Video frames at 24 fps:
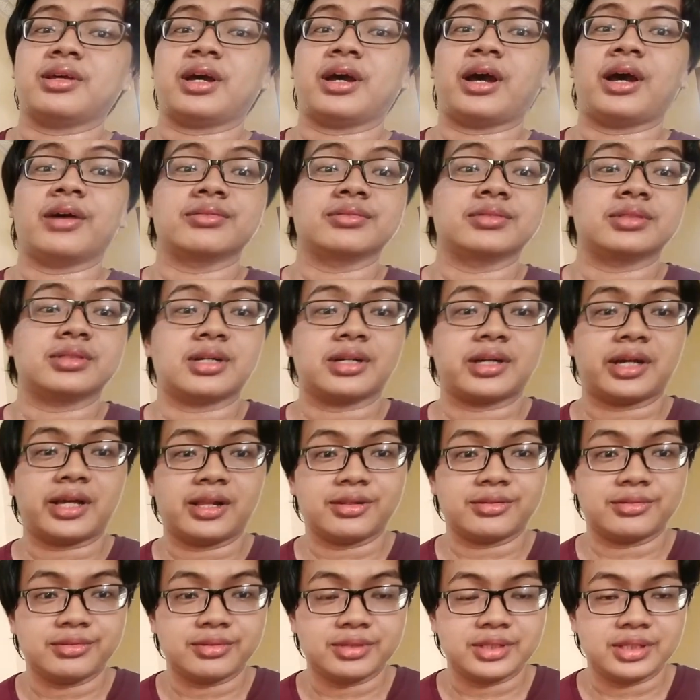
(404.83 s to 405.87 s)
after
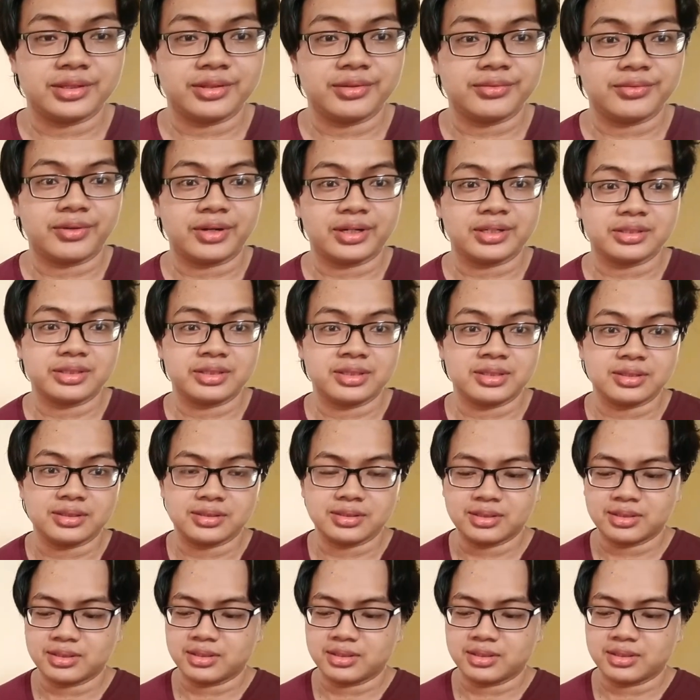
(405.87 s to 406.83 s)
calculate the function,